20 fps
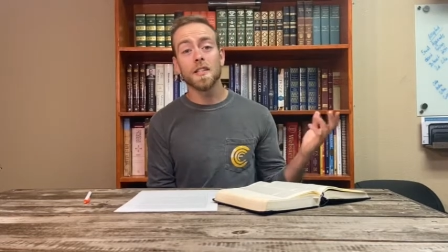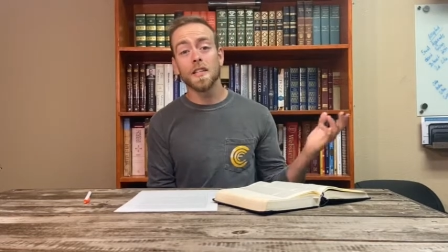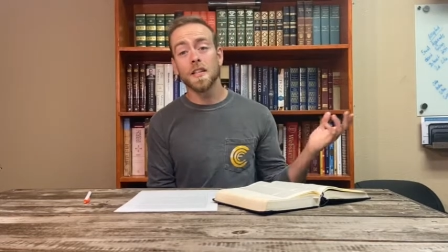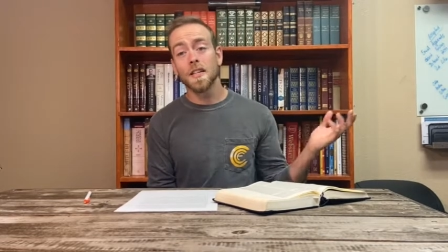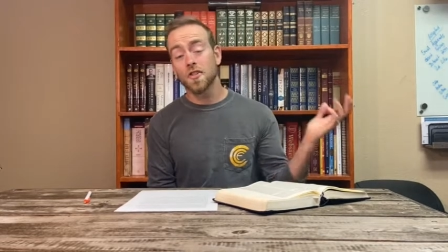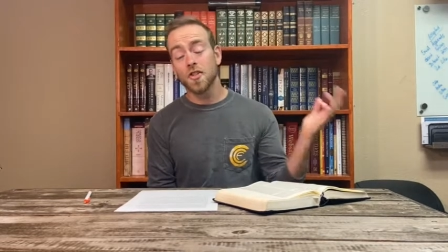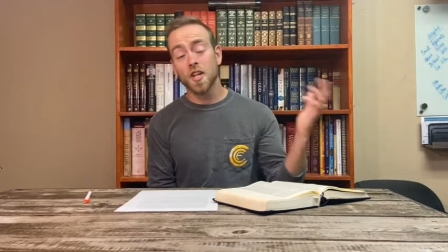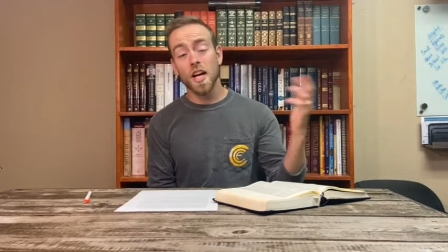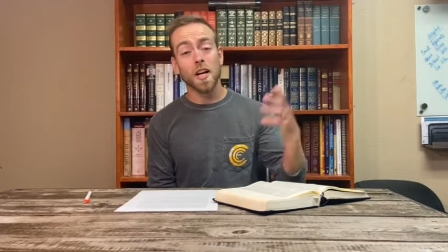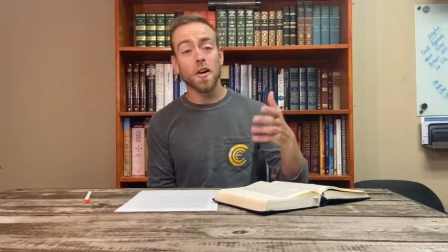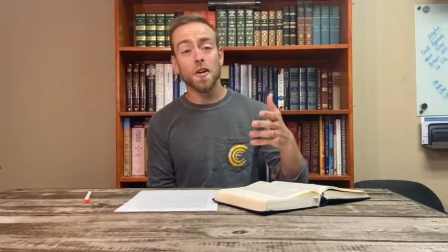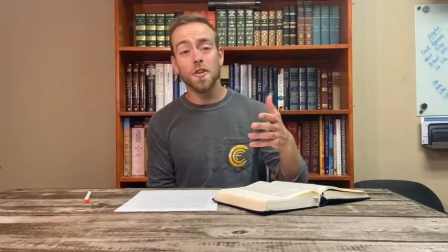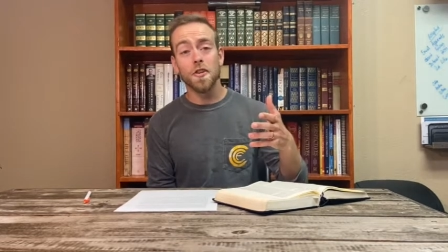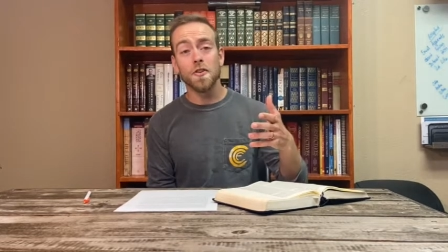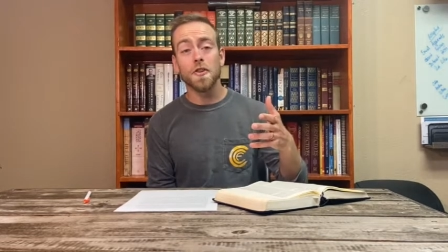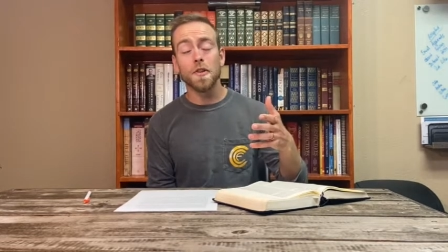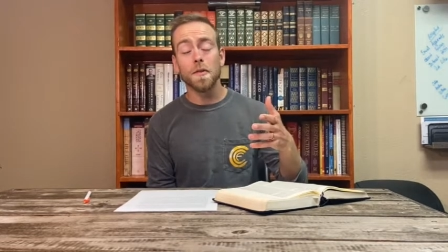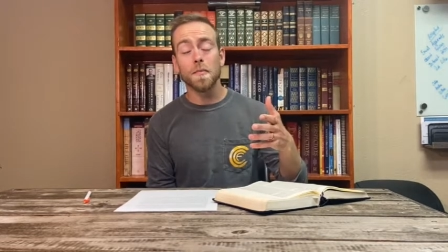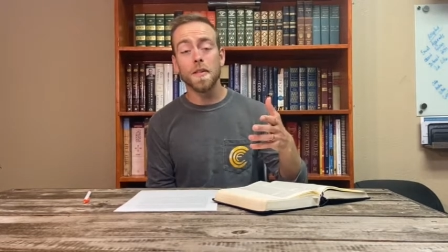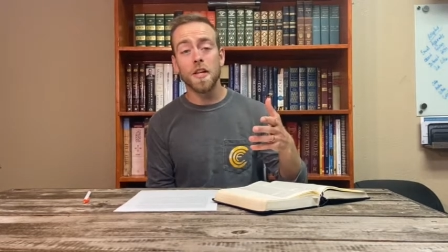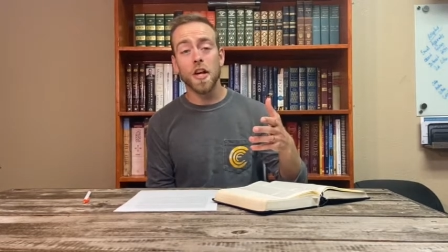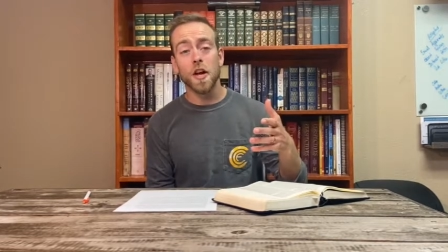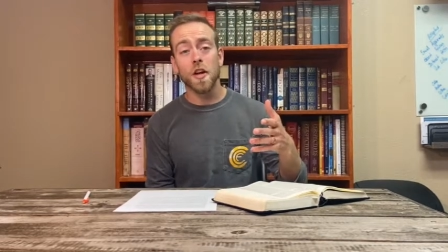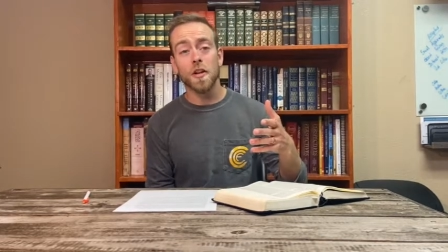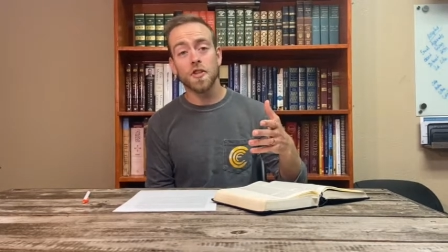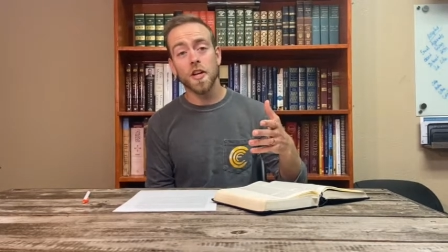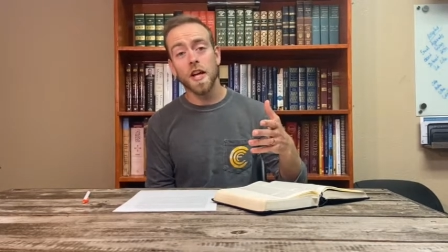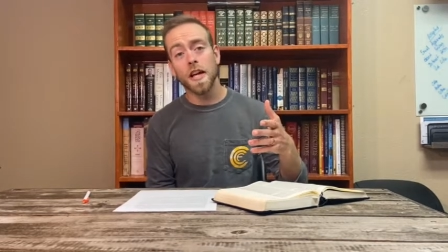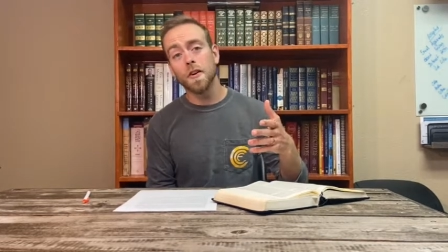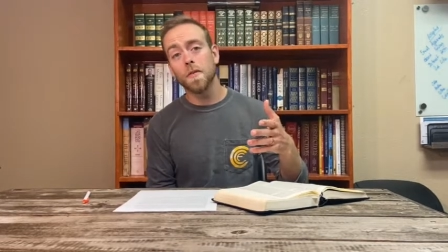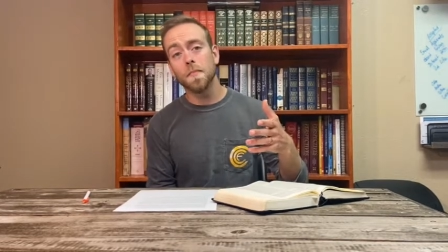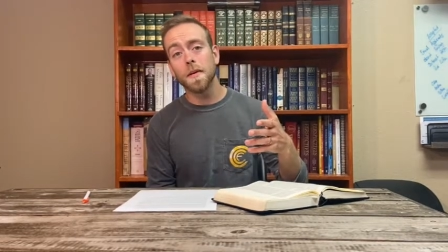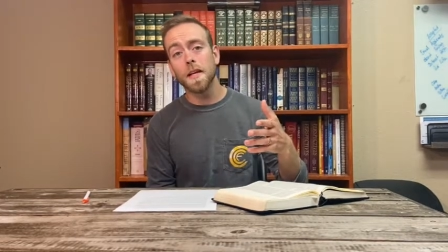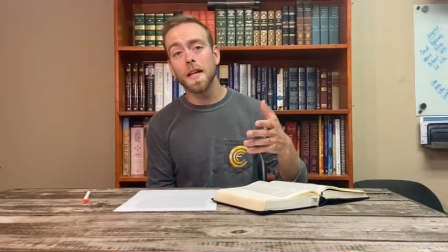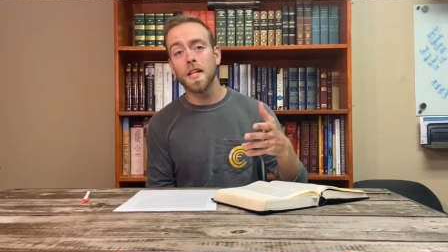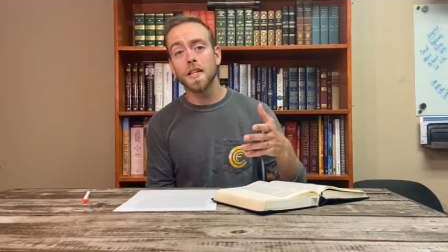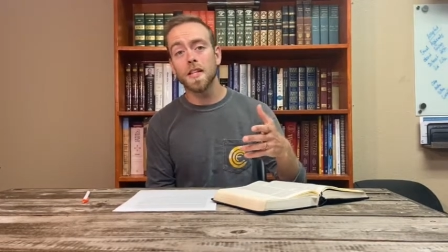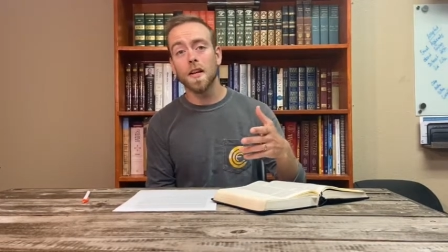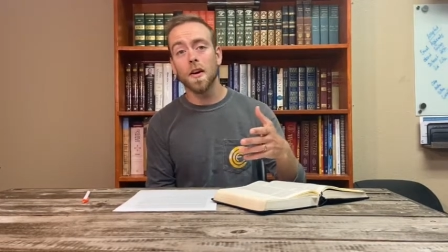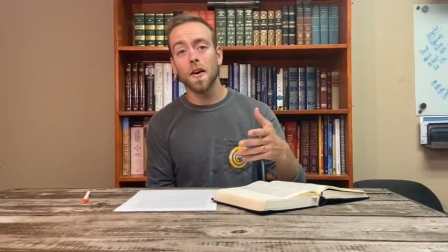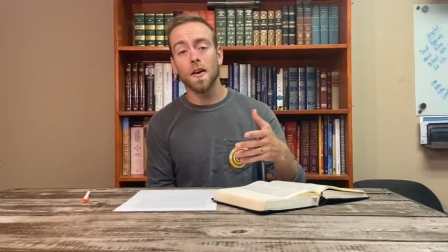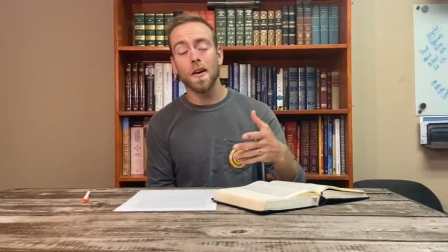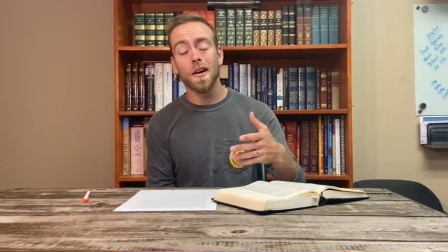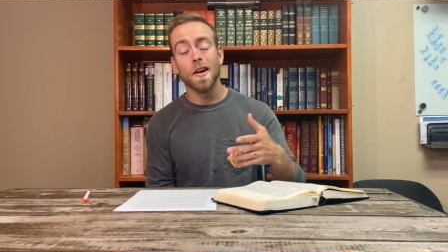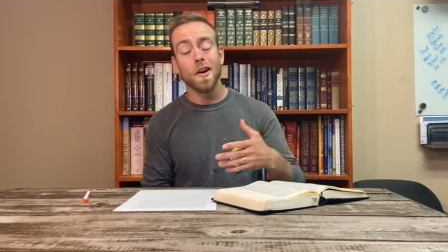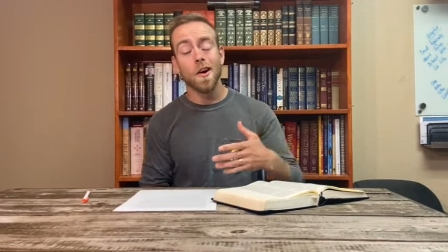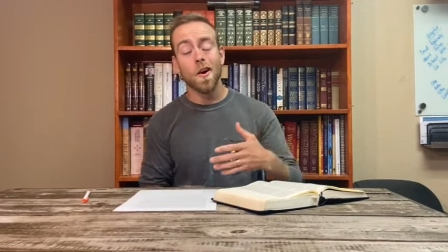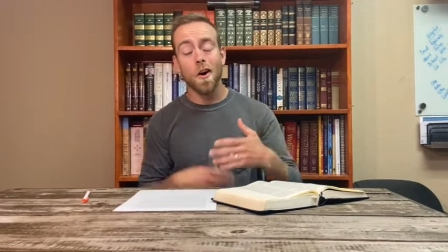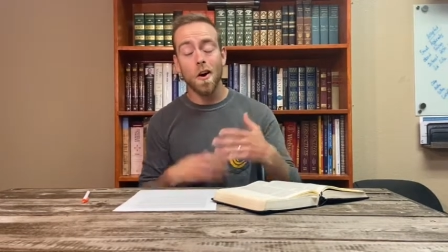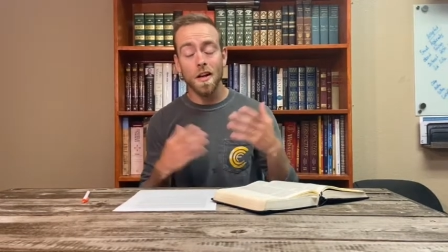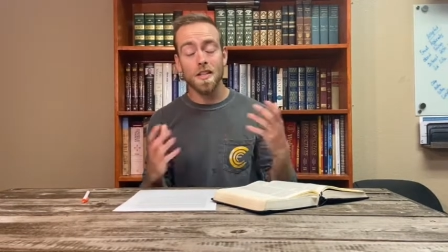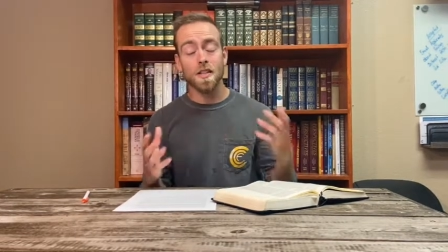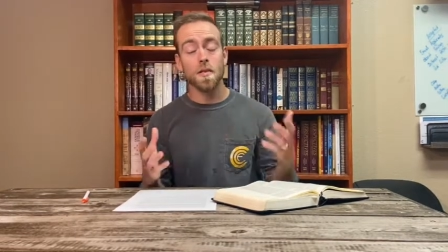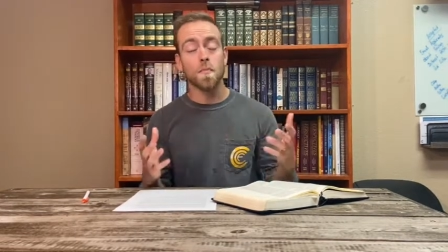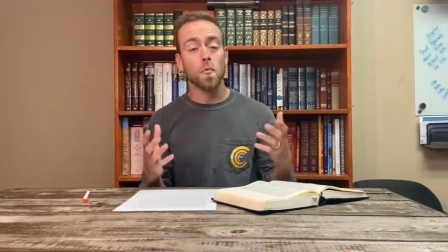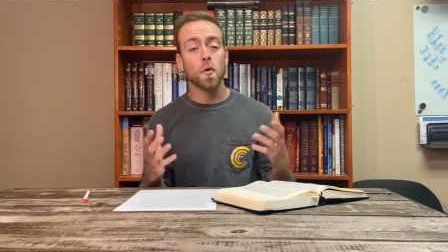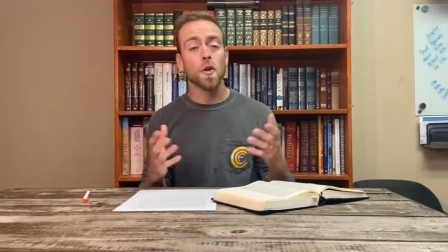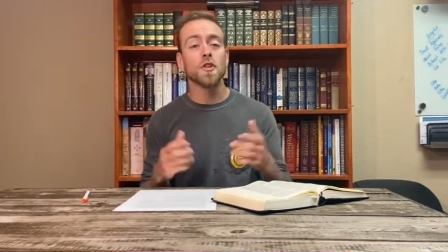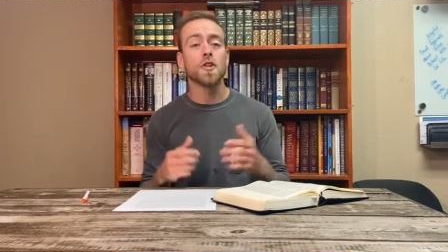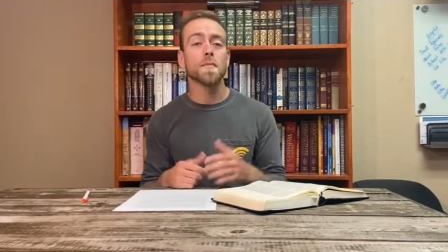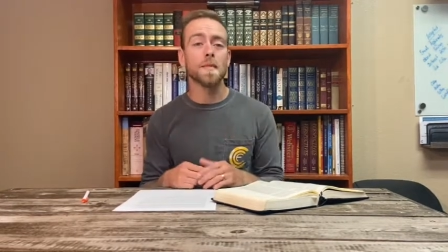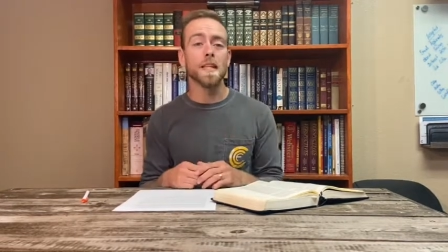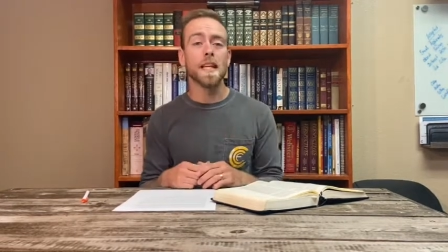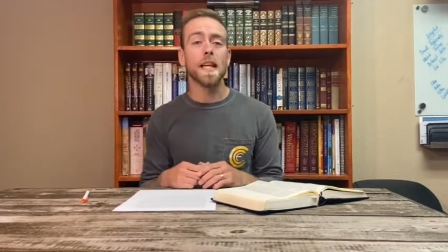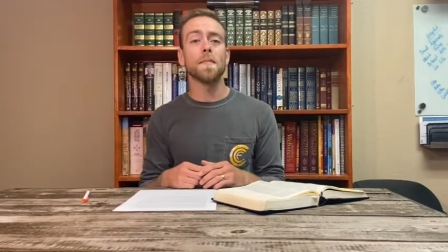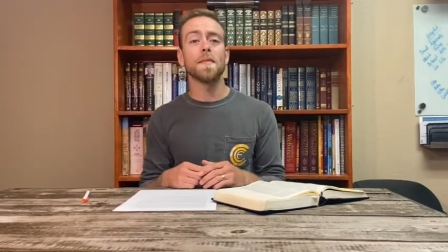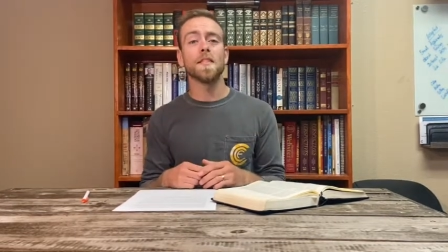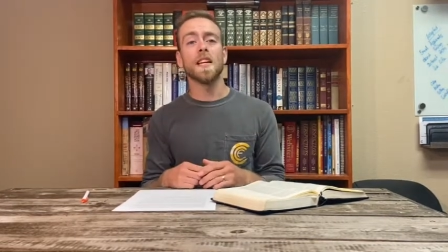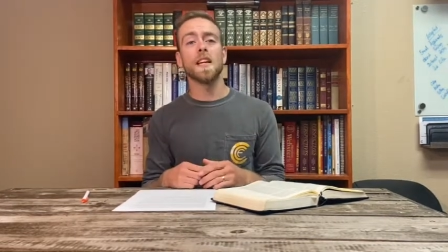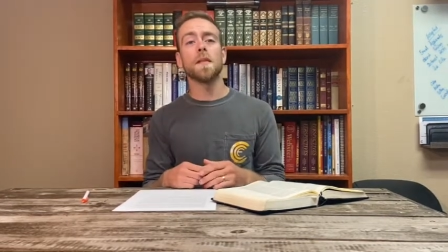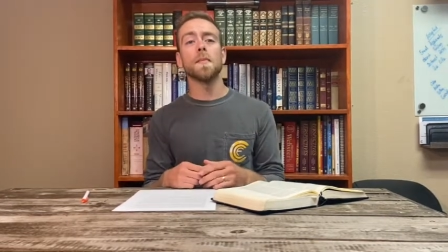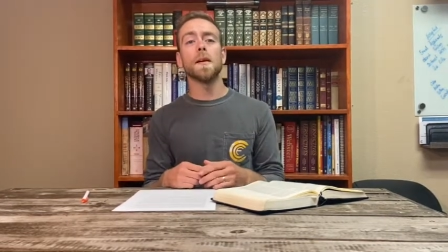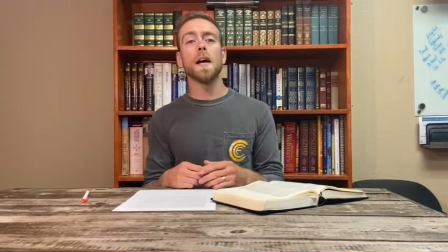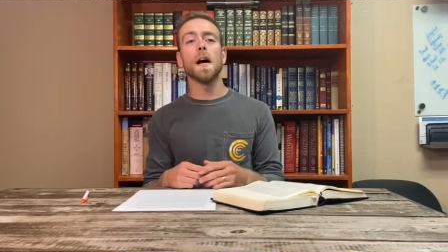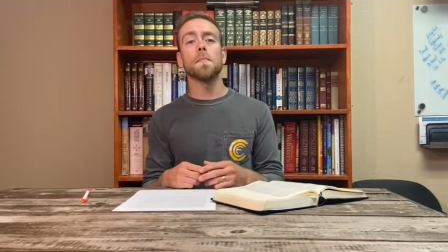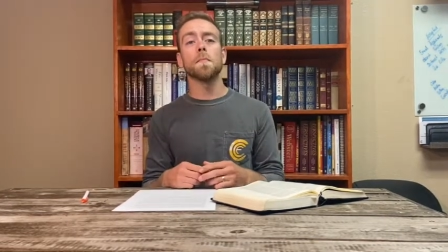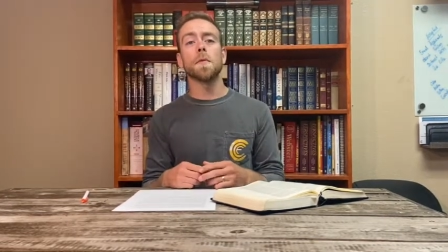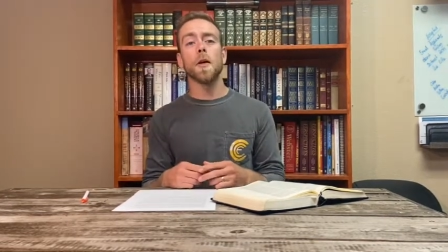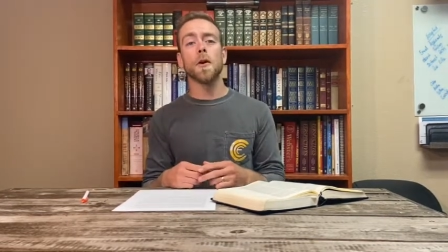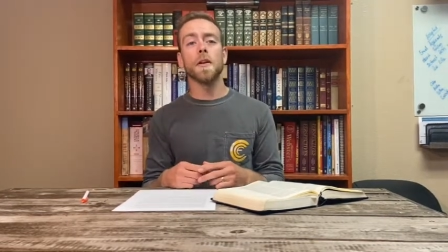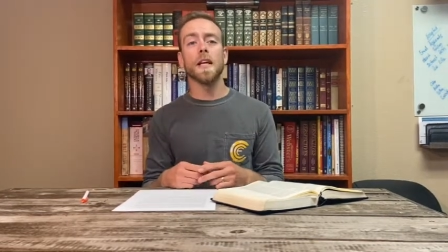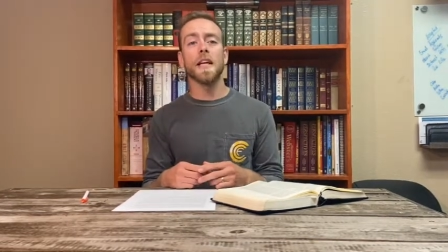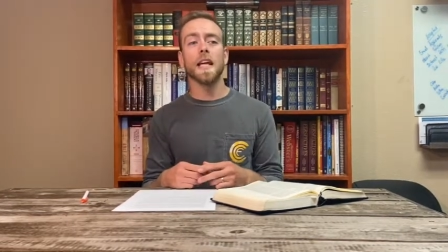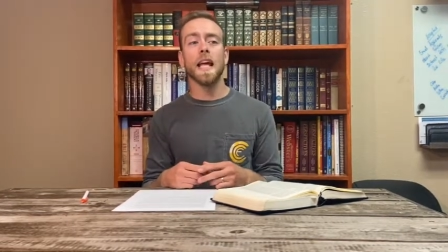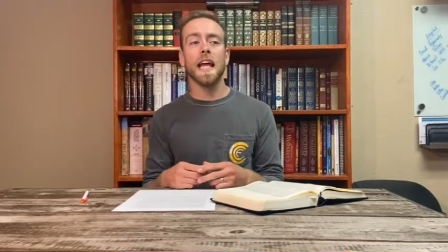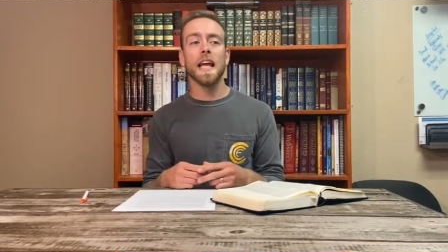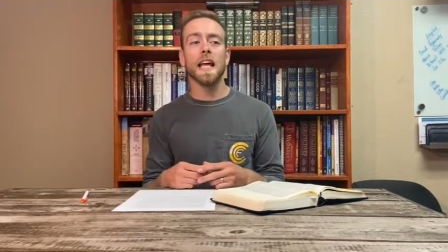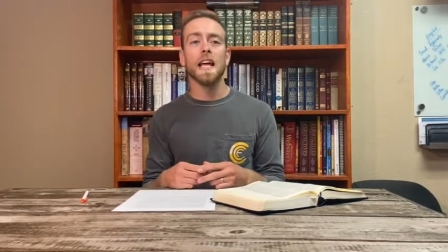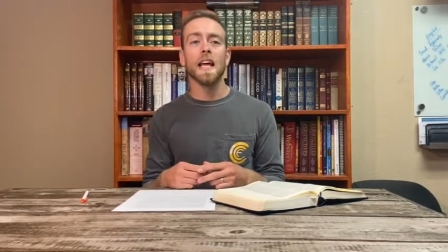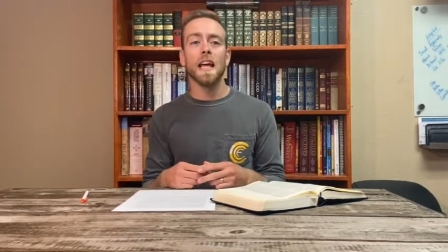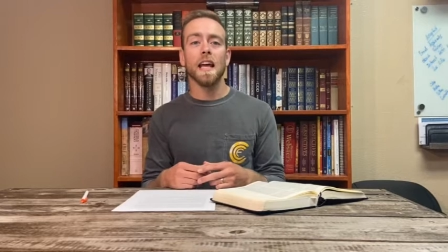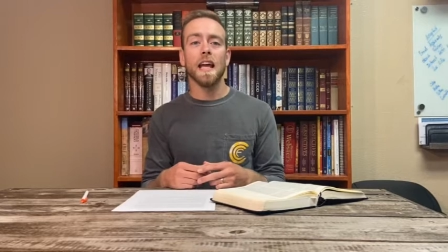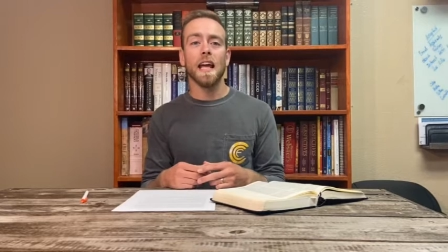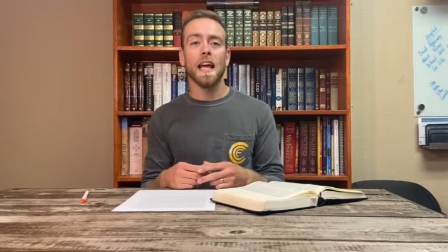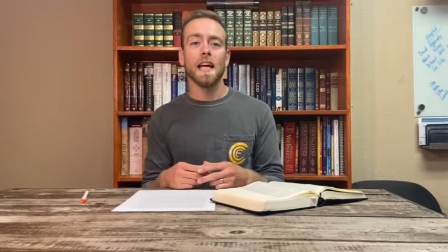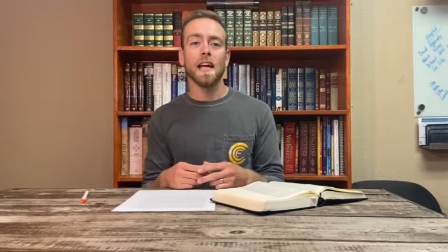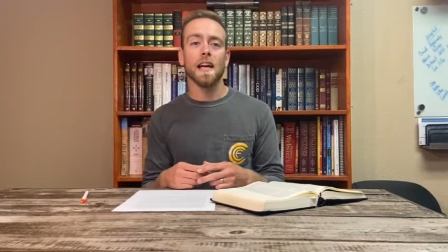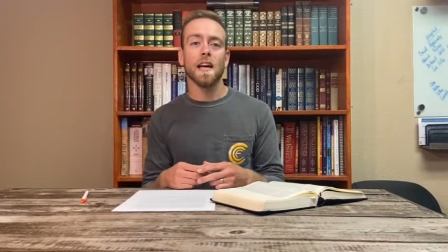to check our YouTube ch- channel because our awesome worship team is going to be uploading a a,